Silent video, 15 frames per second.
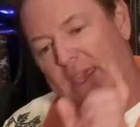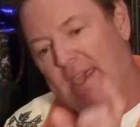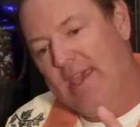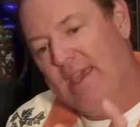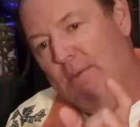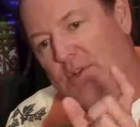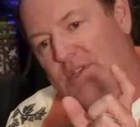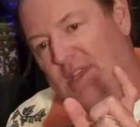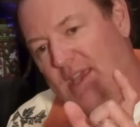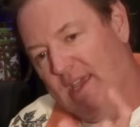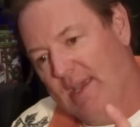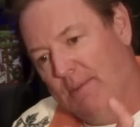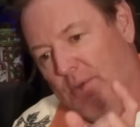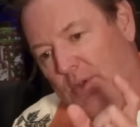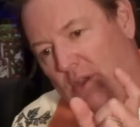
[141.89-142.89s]
he was
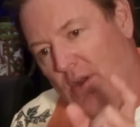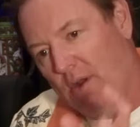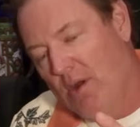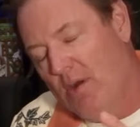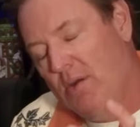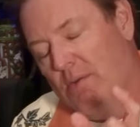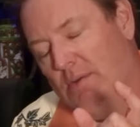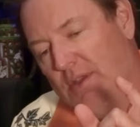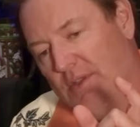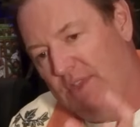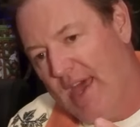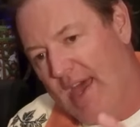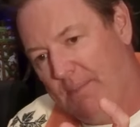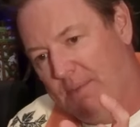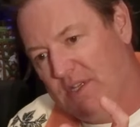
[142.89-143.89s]
able to hone
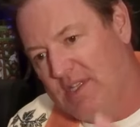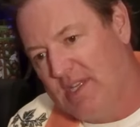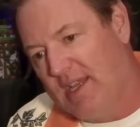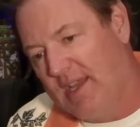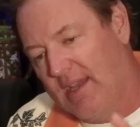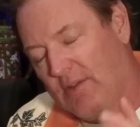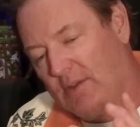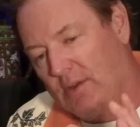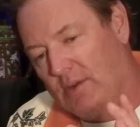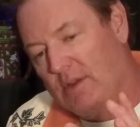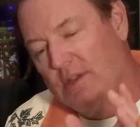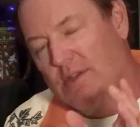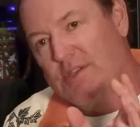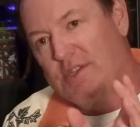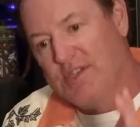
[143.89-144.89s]
that
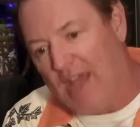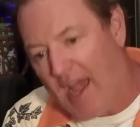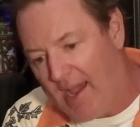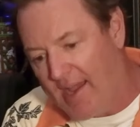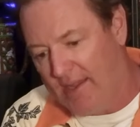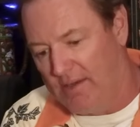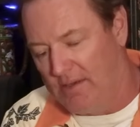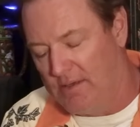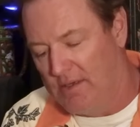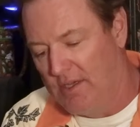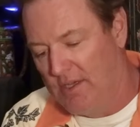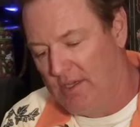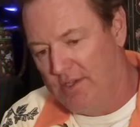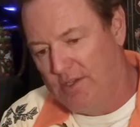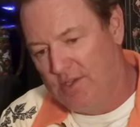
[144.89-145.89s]
particular style
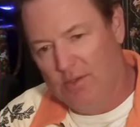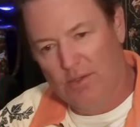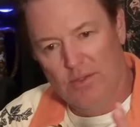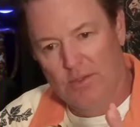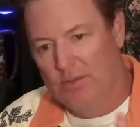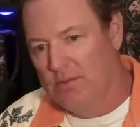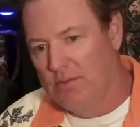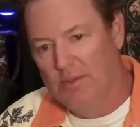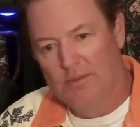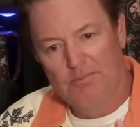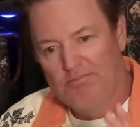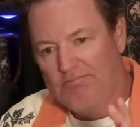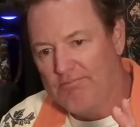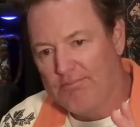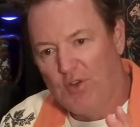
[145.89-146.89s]
to
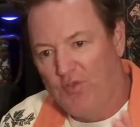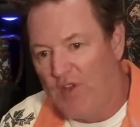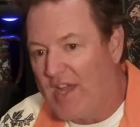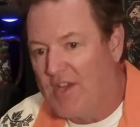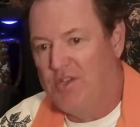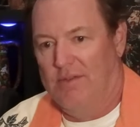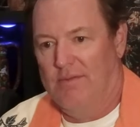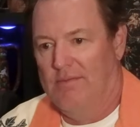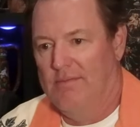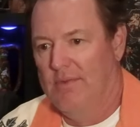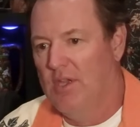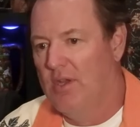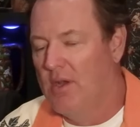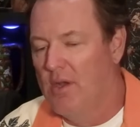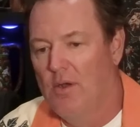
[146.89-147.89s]
perfection,
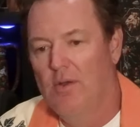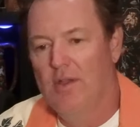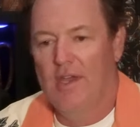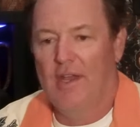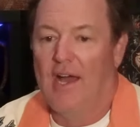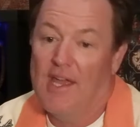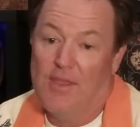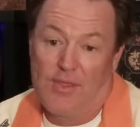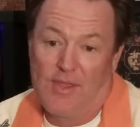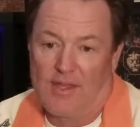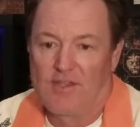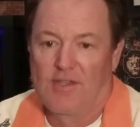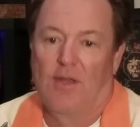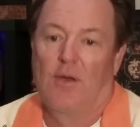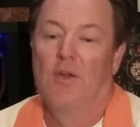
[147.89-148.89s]
you know, and I
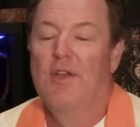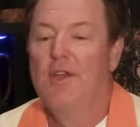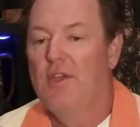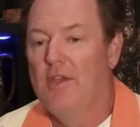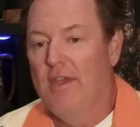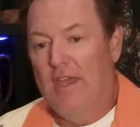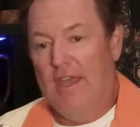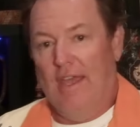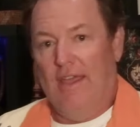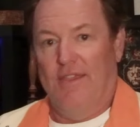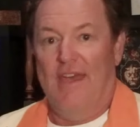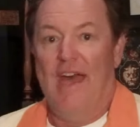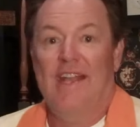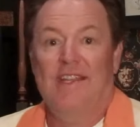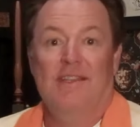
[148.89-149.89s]
think so.
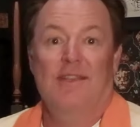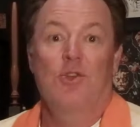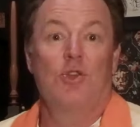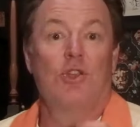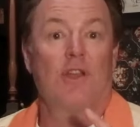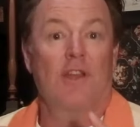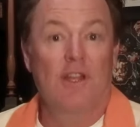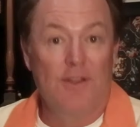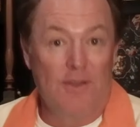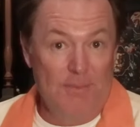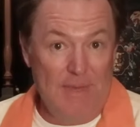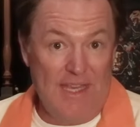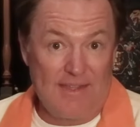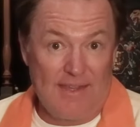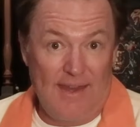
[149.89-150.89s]
That's who you're going to
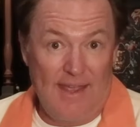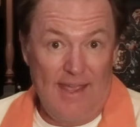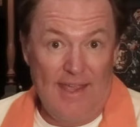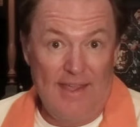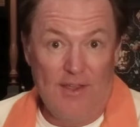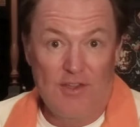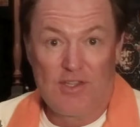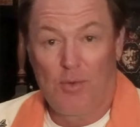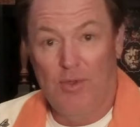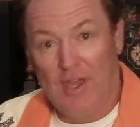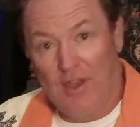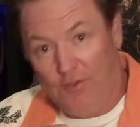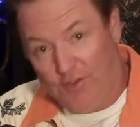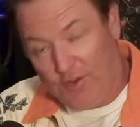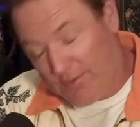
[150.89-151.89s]
meet today. So
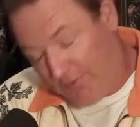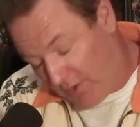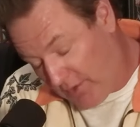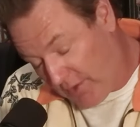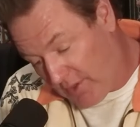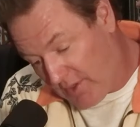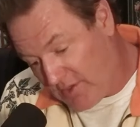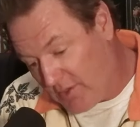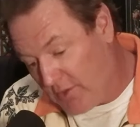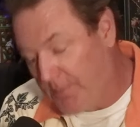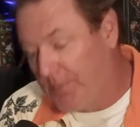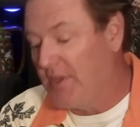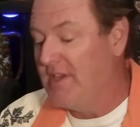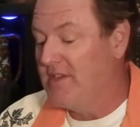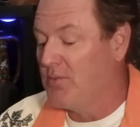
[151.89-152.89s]
without further ado,
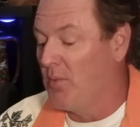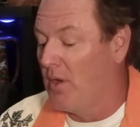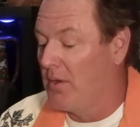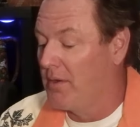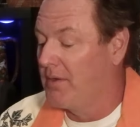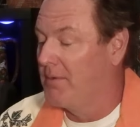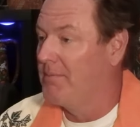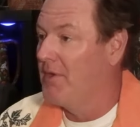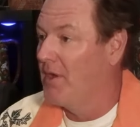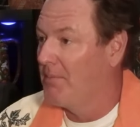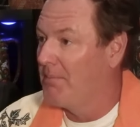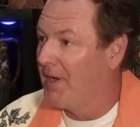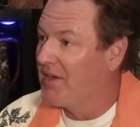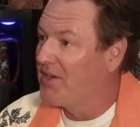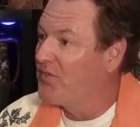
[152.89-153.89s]
please welcome
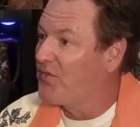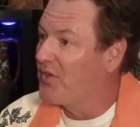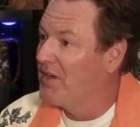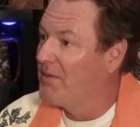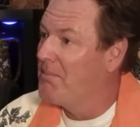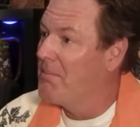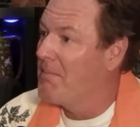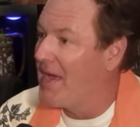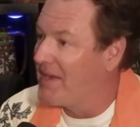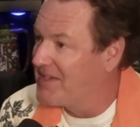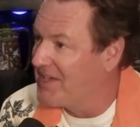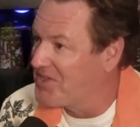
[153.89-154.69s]
my good friend, Matt